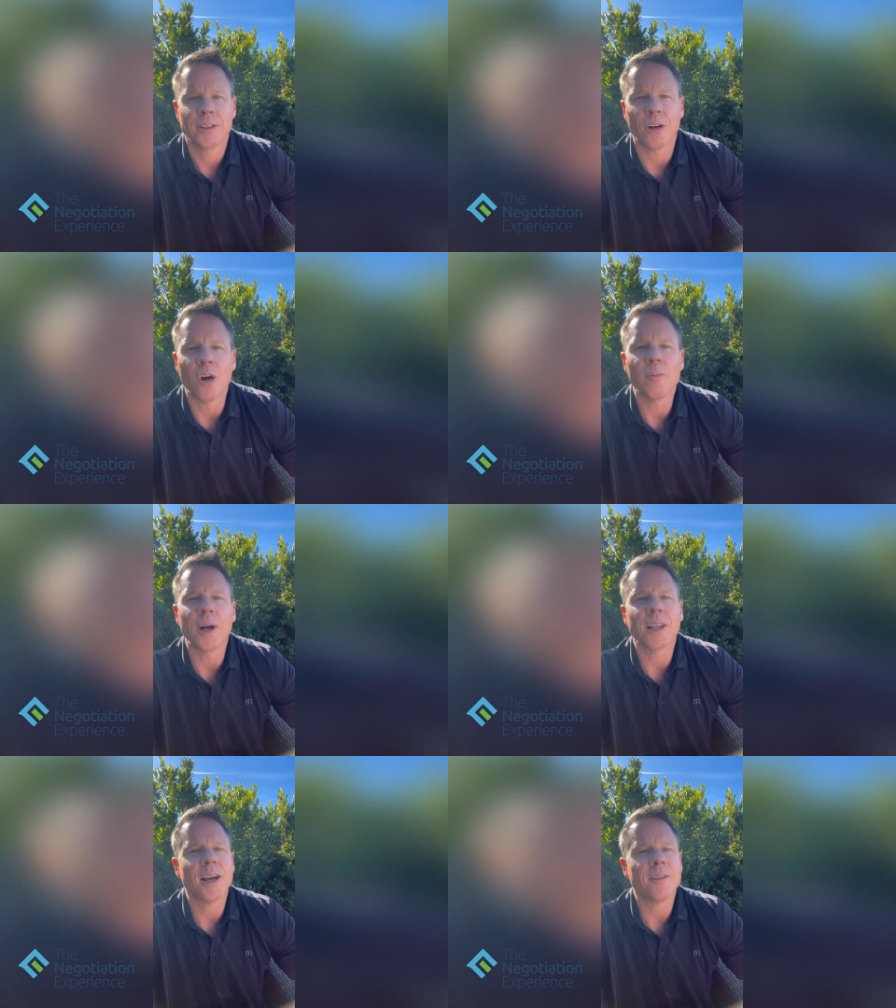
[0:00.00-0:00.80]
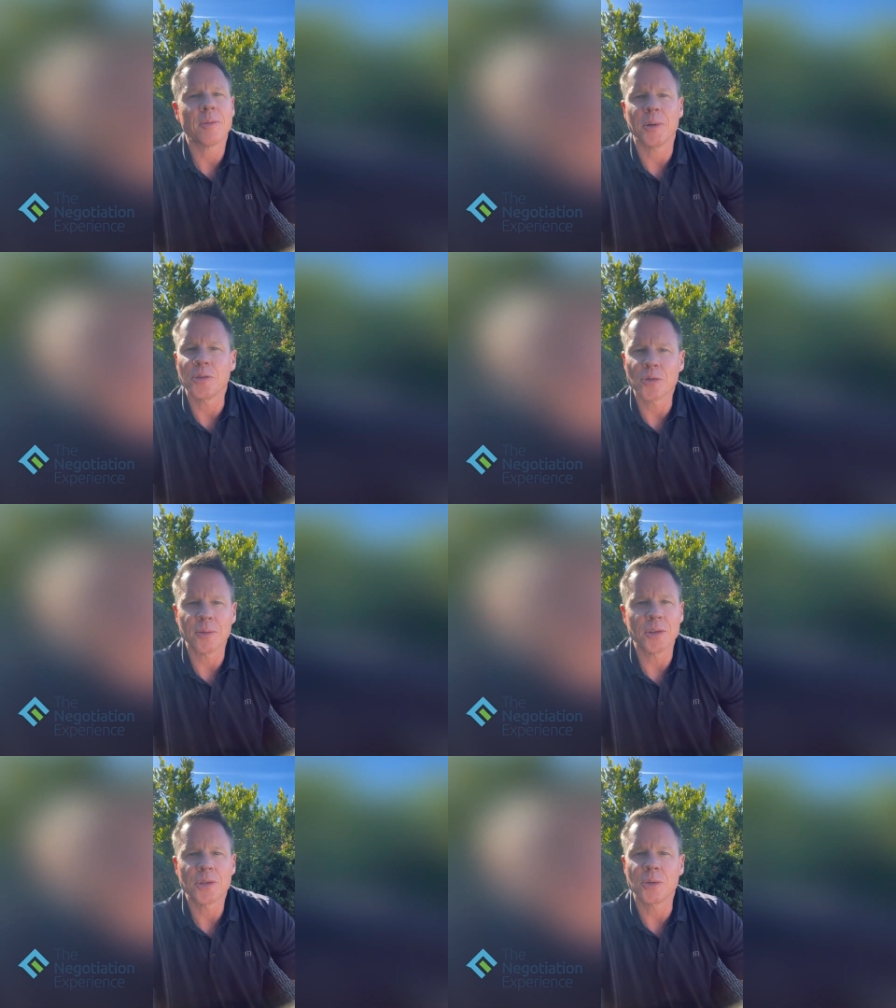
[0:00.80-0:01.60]
All my life, I've been
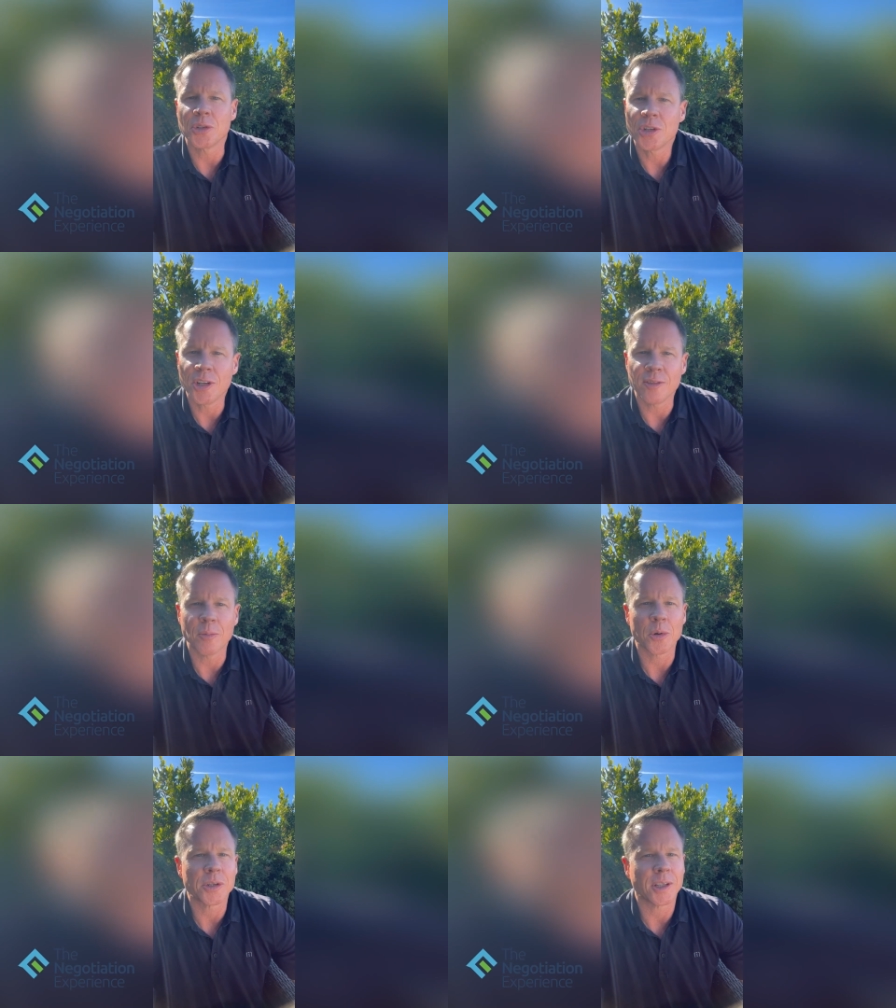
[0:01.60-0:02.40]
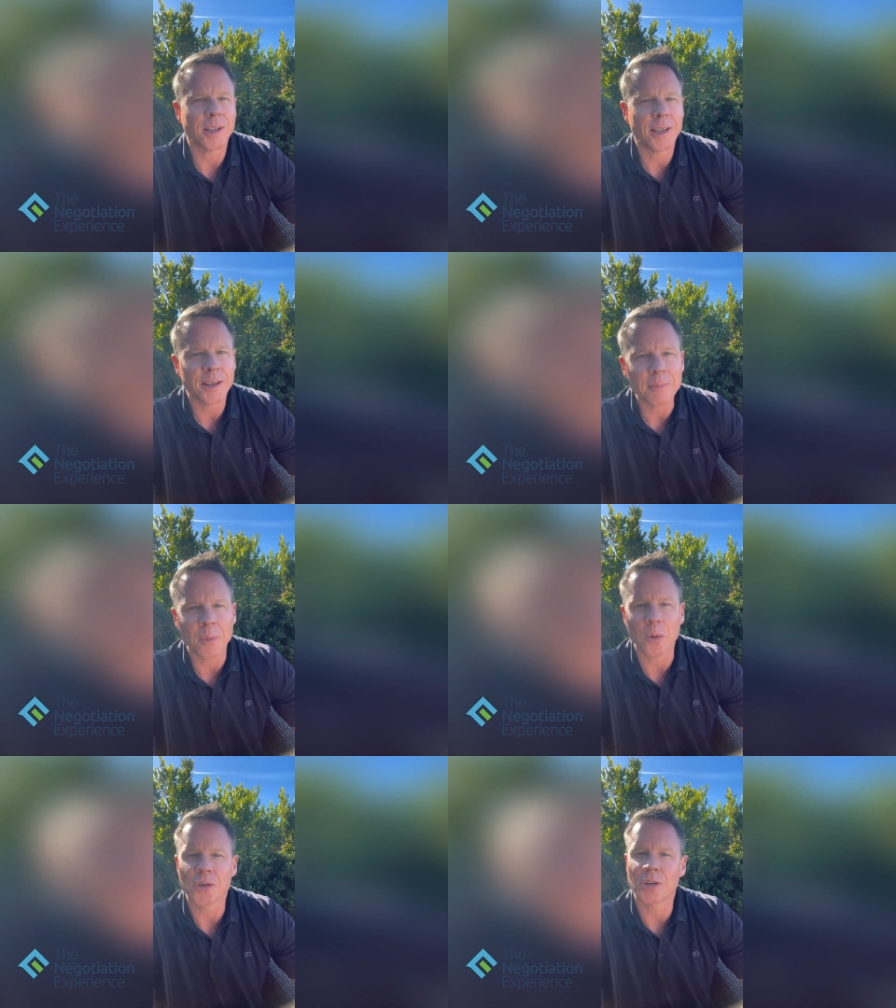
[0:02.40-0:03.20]
driven to achieve more, to get
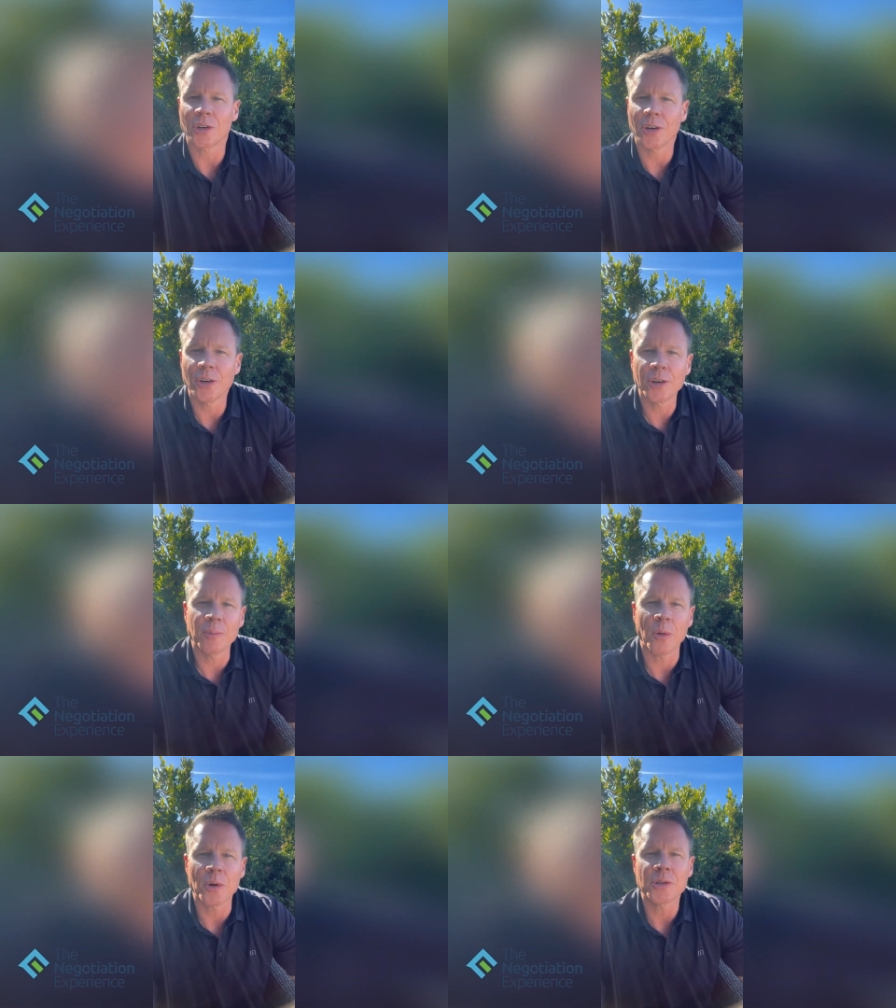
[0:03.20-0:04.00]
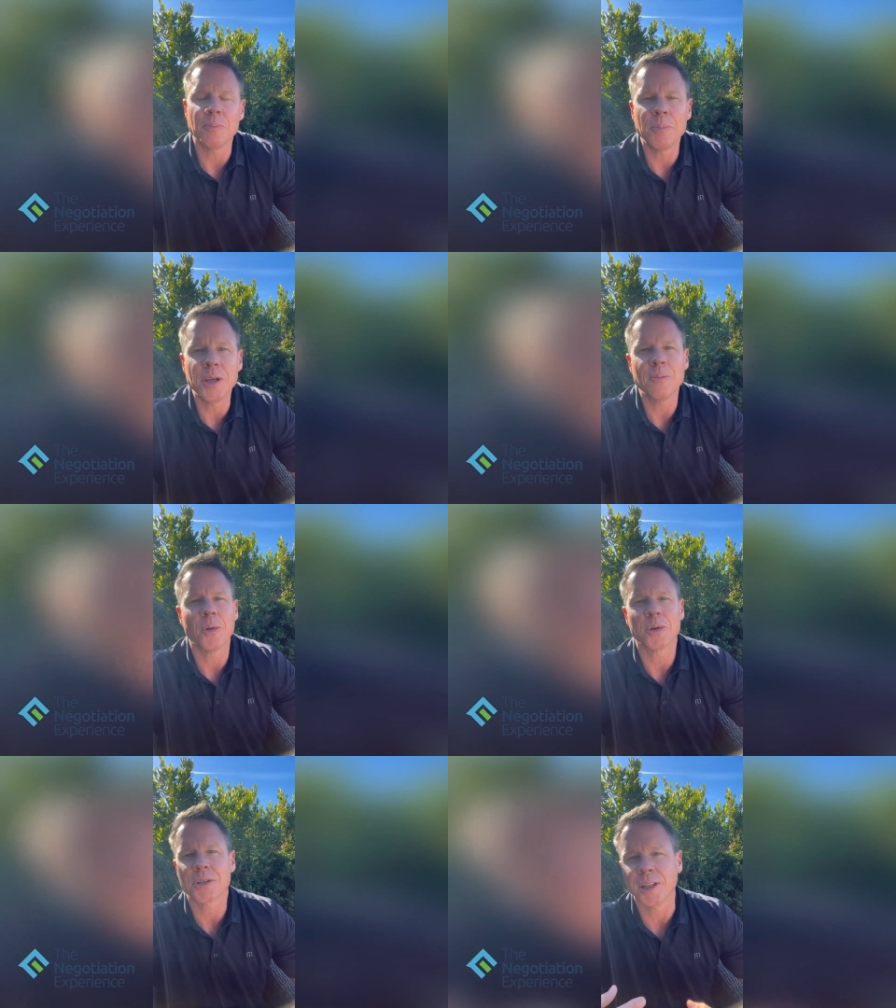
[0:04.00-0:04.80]
more, to earn more, to be
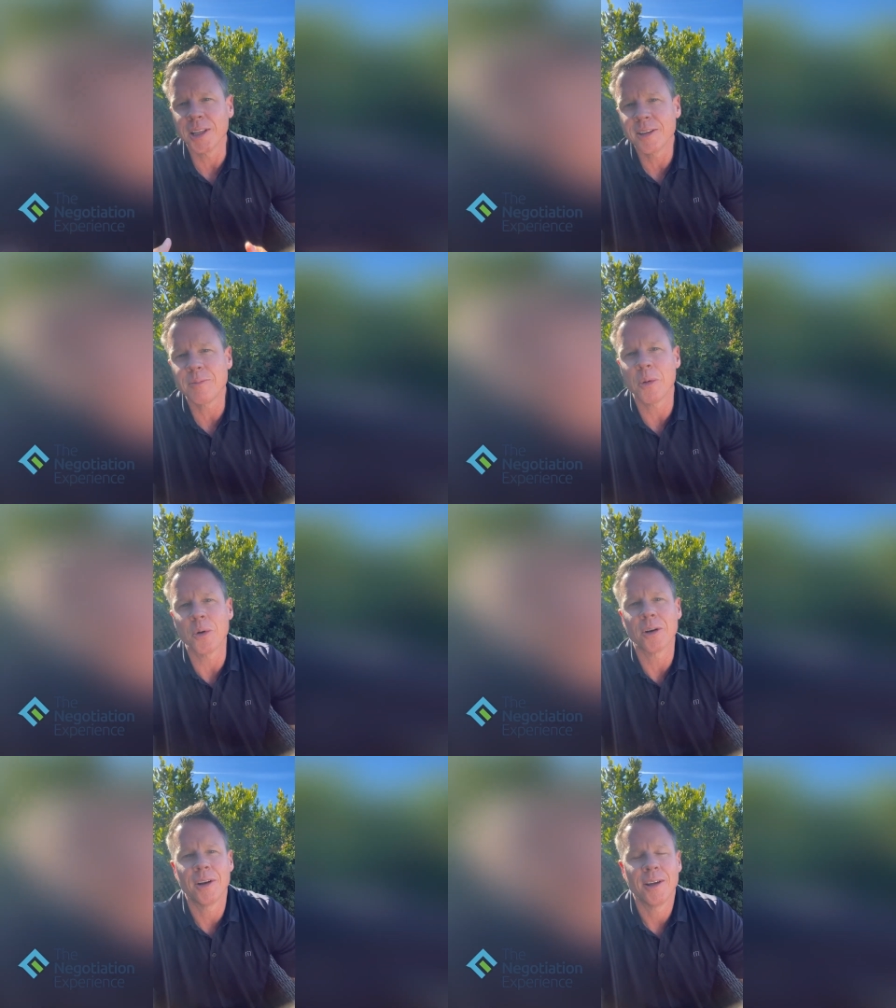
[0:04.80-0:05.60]
more, to live more.